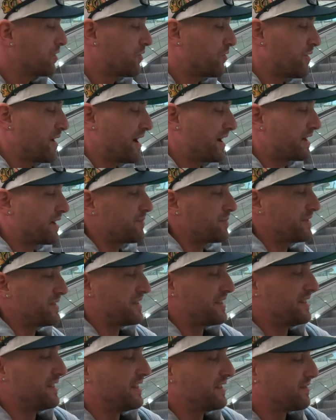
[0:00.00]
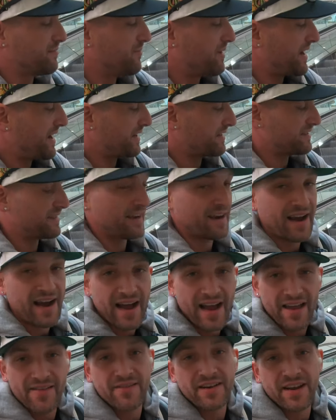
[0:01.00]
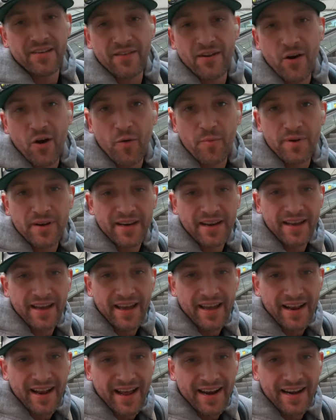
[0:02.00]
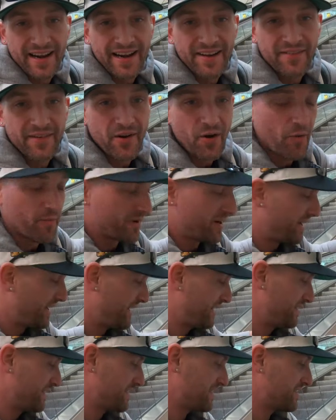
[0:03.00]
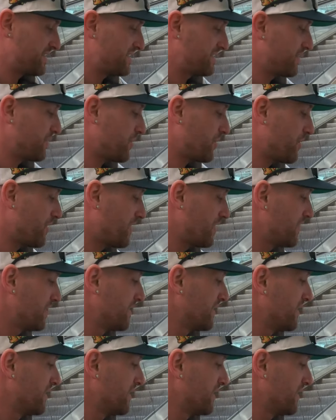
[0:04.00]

crack up into this box here. I haven't even opened it yet. I didn't even open it in the store.